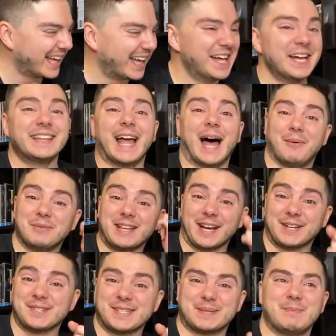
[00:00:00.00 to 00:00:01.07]
That one was
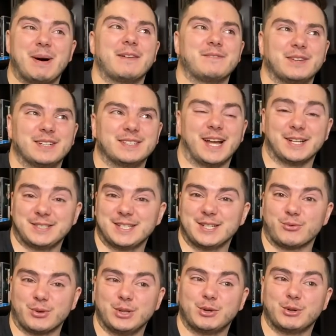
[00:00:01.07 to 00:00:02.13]
actually smart. Villaneve did a
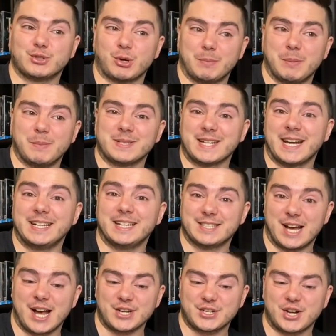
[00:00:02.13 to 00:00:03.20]
really good job imitating
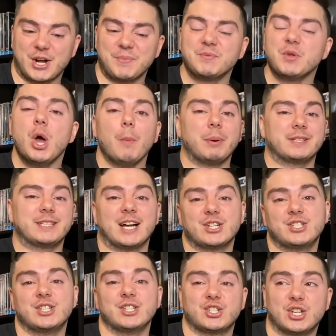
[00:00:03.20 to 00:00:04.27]
Dasha. But
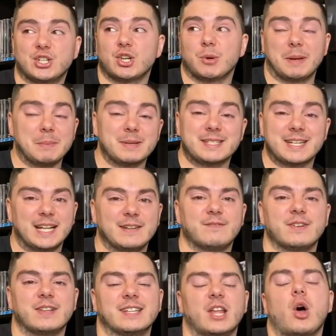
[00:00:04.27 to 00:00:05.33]
Dasha did a shit job imitating
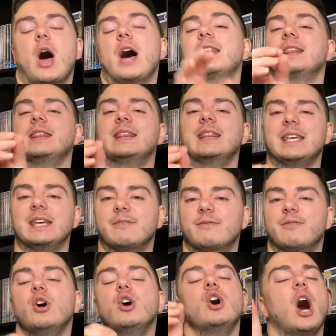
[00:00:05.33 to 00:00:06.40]
Villaneve.
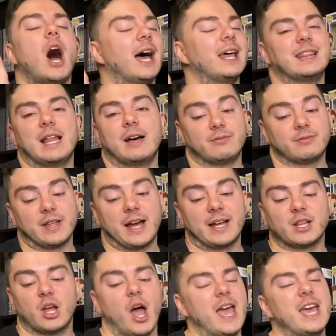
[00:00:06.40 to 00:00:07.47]
I love
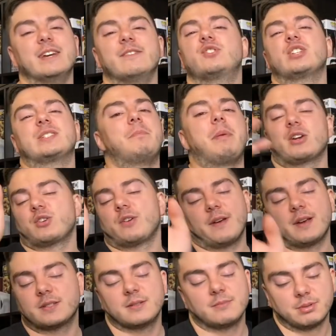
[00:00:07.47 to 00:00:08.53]
that. Eve, just bash her
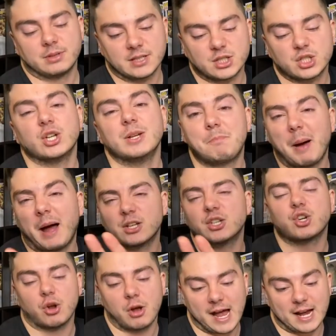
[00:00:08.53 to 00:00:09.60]
face in, please. Good
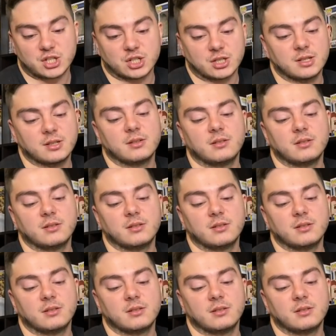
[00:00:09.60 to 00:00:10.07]
punch her, actually.